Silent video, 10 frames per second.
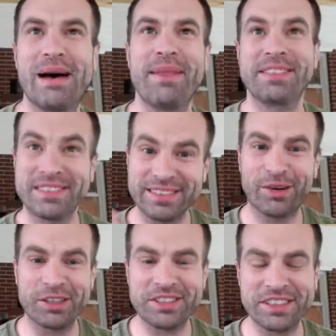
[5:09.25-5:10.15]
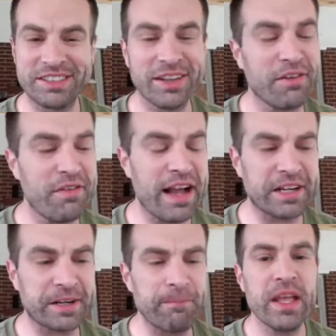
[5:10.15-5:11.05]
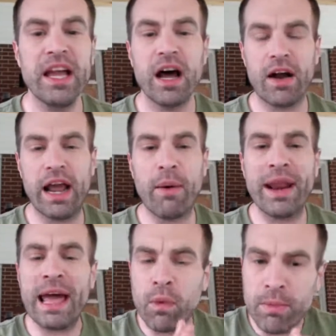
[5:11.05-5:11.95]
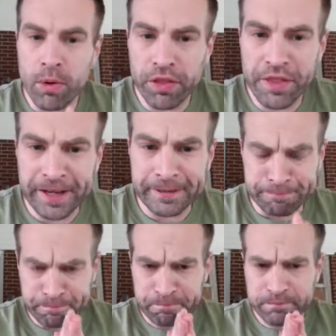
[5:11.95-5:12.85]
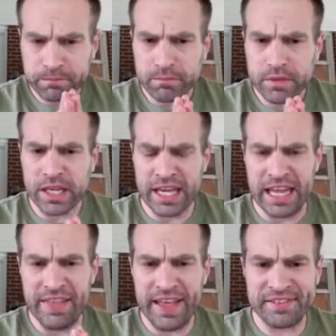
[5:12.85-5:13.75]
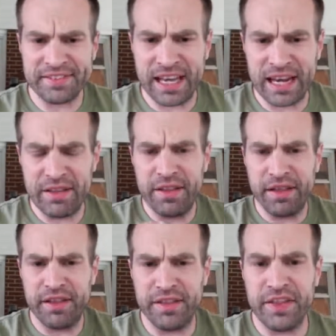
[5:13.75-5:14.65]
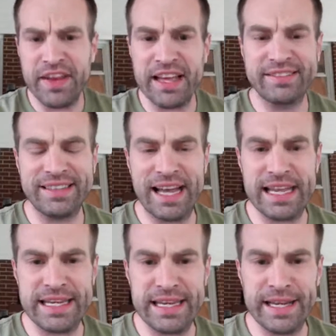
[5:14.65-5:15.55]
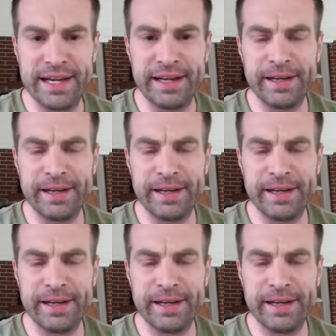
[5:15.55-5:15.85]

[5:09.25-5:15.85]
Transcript: This, of course, is still a factor. All right, I want to add one more thing, and that's kind of the next idea.